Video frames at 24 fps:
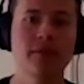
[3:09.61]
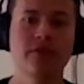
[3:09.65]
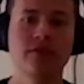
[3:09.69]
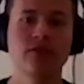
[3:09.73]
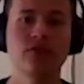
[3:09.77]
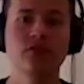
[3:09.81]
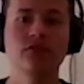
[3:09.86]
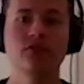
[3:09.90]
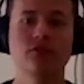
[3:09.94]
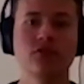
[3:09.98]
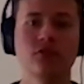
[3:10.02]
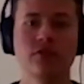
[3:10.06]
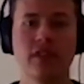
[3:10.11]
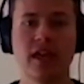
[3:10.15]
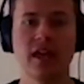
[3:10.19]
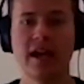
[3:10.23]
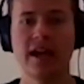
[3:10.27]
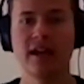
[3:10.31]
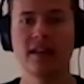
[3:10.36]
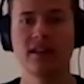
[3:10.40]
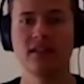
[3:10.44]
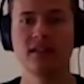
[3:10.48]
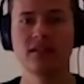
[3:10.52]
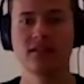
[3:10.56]
if you do
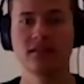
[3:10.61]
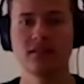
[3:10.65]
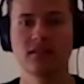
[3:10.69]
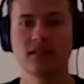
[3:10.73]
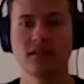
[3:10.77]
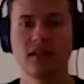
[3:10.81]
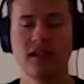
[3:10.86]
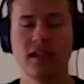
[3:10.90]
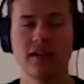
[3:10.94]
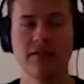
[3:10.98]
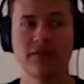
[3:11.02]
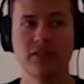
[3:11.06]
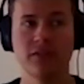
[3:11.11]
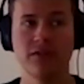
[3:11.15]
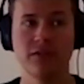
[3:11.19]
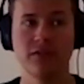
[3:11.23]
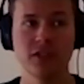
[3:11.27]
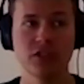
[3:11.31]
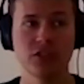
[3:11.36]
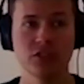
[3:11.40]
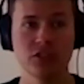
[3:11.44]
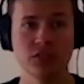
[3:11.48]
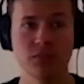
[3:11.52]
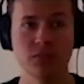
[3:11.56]
that, if the
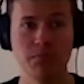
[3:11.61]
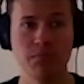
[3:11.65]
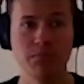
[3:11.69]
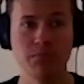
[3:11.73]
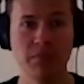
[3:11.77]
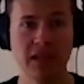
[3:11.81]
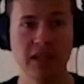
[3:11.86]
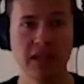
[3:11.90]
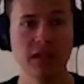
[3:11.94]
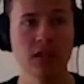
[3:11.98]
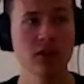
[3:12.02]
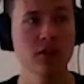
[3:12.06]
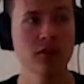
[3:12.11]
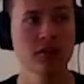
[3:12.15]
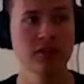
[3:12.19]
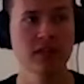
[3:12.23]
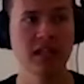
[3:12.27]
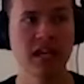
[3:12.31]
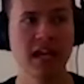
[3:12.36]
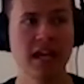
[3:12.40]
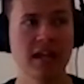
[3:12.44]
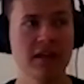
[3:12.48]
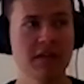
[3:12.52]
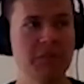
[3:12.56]
fish is bigger
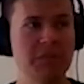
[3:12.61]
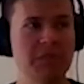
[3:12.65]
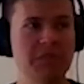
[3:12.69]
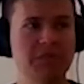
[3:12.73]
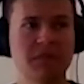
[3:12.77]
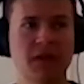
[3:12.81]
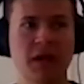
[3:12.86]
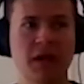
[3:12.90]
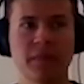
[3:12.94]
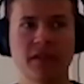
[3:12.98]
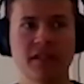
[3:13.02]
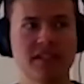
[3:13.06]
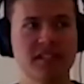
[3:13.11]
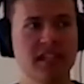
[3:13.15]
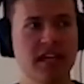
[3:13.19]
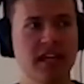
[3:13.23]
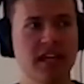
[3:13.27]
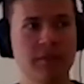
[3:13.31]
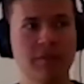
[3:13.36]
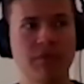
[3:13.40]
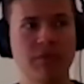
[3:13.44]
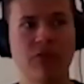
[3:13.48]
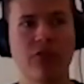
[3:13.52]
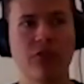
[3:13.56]
than, I'm going to
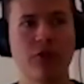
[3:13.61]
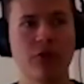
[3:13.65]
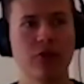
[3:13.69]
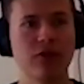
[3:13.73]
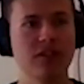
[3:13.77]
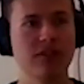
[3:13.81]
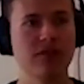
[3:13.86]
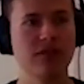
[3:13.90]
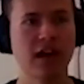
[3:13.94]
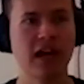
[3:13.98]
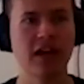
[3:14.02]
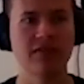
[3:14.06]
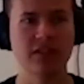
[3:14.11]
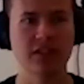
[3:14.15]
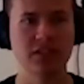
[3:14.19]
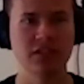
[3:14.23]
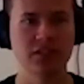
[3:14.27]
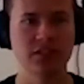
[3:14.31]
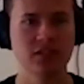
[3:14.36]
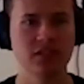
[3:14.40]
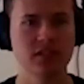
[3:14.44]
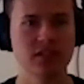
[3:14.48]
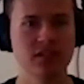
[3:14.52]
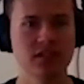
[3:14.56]
say 35
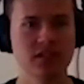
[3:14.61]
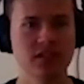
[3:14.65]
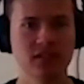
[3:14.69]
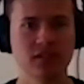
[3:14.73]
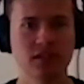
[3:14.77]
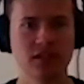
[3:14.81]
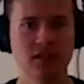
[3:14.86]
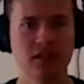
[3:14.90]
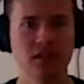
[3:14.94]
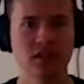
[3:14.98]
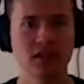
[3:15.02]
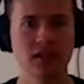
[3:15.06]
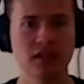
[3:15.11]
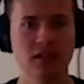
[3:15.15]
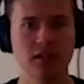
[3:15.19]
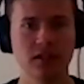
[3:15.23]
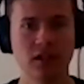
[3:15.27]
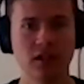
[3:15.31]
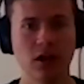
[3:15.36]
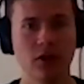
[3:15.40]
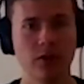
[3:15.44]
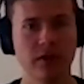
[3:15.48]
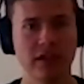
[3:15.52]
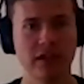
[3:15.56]
inches,
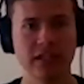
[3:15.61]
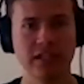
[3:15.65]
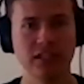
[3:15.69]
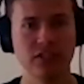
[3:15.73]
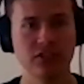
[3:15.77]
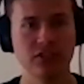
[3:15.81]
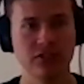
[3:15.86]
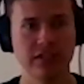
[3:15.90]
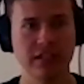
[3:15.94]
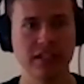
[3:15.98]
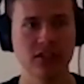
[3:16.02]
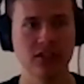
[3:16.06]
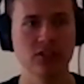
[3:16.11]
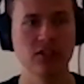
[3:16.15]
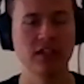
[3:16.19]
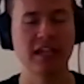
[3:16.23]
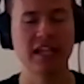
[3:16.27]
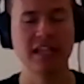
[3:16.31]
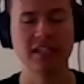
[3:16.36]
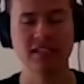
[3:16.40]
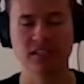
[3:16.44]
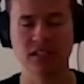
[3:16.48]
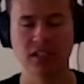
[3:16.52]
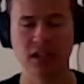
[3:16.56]
eating your eel,
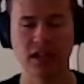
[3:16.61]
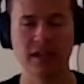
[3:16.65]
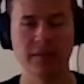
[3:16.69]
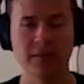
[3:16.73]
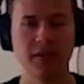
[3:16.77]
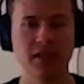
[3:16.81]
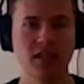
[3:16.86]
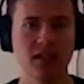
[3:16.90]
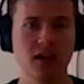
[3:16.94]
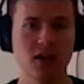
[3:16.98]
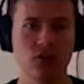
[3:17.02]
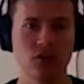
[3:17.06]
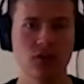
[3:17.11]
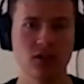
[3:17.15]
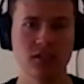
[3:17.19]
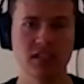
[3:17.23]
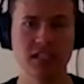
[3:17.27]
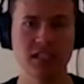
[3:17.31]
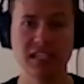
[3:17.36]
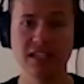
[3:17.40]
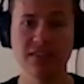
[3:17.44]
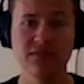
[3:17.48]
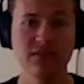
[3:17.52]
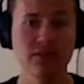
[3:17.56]
it's going to be gut
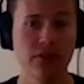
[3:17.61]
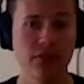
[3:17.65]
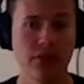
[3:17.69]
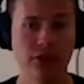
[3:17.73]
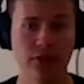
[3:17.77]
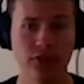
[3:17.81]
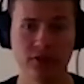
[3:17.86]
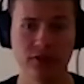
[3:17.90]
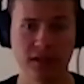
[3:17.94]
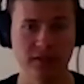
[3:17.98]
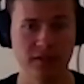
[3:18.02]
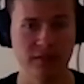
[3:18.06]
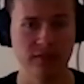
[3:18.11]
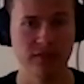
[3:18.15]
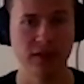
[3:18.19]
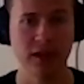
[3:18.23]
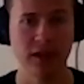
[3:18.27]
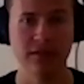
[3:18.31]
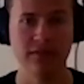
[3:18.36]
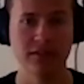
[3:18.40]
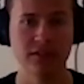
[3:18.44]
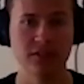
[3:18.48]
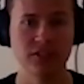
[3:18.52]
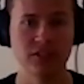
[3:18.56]
hooked. Even
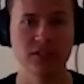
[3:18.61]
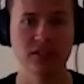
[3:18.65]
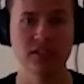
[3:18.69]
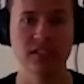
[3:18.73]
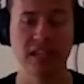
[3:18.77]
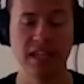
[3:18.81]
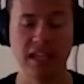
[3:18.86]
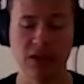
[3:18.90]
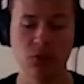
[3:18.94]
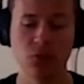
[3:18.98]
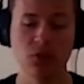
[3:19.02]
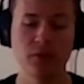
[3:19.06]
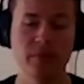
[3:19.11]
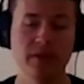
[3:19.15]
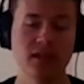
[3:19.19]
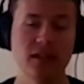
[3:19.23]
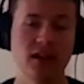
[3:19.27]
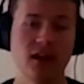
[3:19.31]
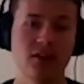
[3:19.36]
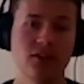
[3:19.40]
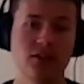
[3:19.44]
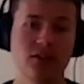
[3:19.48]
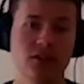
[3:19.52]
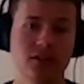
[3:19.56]
35 inches, it will be
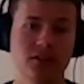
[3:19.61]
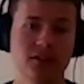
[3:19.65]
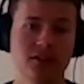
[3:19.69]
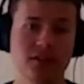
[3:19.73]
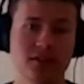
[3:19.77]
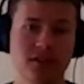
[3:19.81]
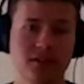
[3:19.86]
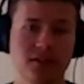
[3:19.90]
gut hooked,